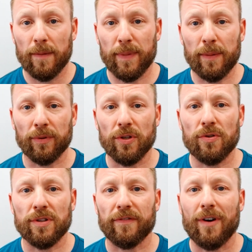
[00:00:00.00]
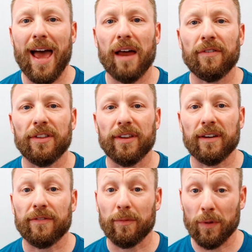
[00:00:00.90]
People use it for everything
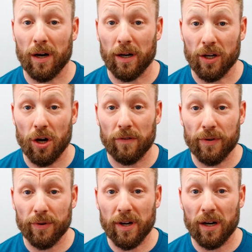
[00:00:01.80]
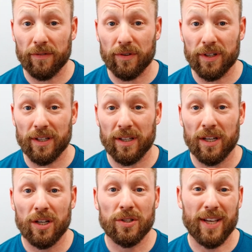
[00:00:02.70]
from long COVID recovery
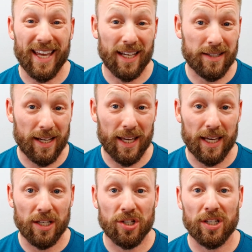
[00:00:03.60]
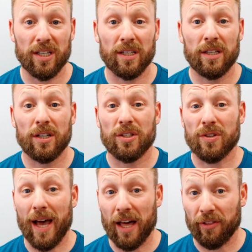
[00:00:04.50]
to anti aging
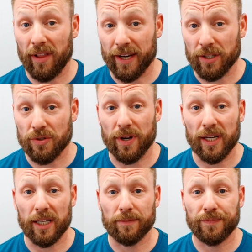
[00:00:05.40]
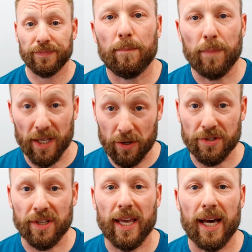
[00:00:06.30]
to athletic training. But here's
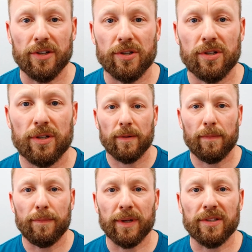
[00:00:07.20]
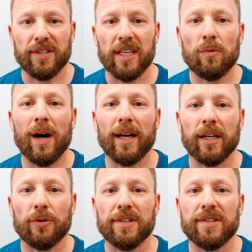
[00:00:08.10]
the catch because EWOT
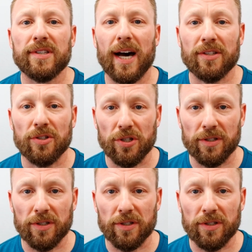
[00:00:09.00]
increases oxygen